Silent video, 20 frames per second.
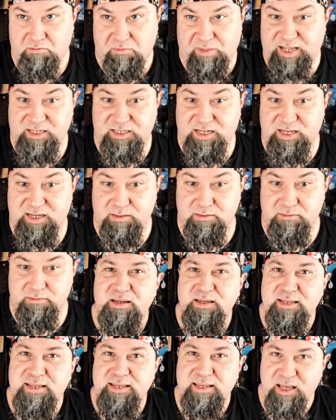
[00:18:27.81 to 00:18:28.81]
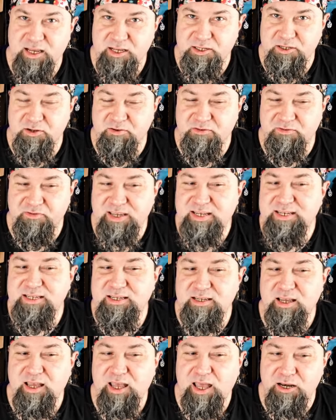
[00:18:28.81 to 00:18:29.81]
That's neat. Next new feat.
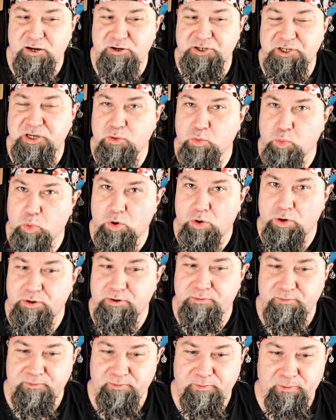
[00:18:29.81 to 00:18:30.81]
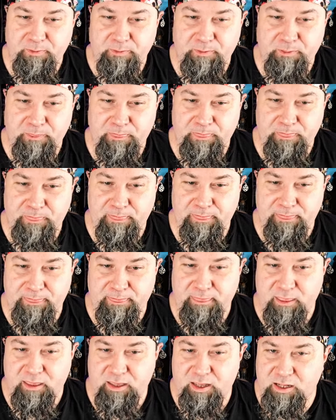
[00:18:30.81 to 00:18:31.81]
Energy Ward.
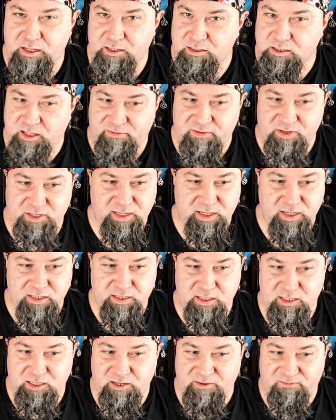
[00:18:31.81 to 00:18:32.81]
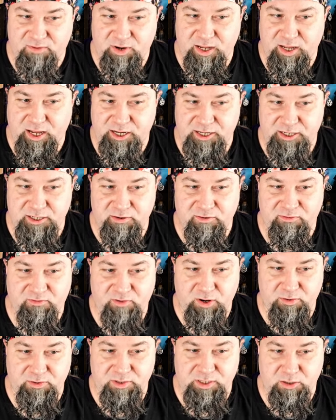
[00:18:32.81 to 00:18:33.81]
It's level 6. It's a free action.
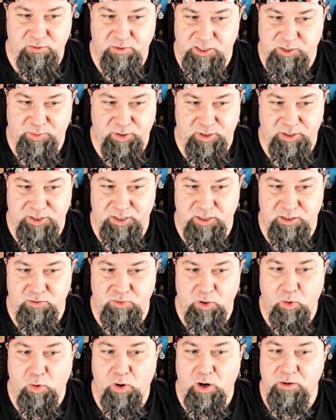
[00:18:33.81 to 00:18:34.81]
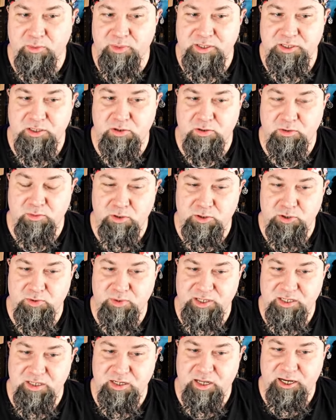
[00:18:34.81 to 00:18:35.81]
Frequency once per turn. Requirements. Your most
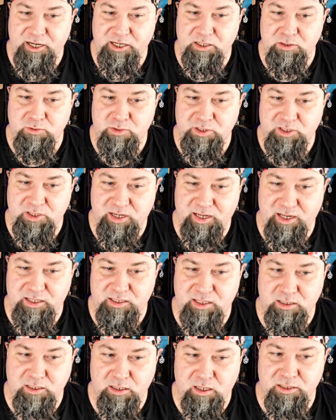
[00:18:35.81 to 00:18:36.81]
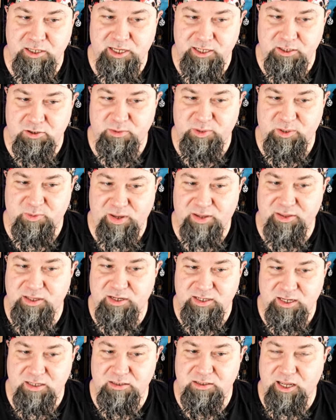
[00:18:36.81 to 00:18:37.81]
recent action was to cast a non-cantrip spell
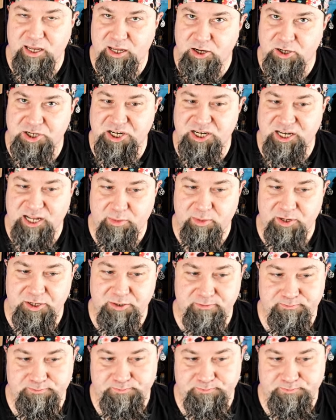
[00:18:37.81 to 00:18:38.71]
that dealt energy damage.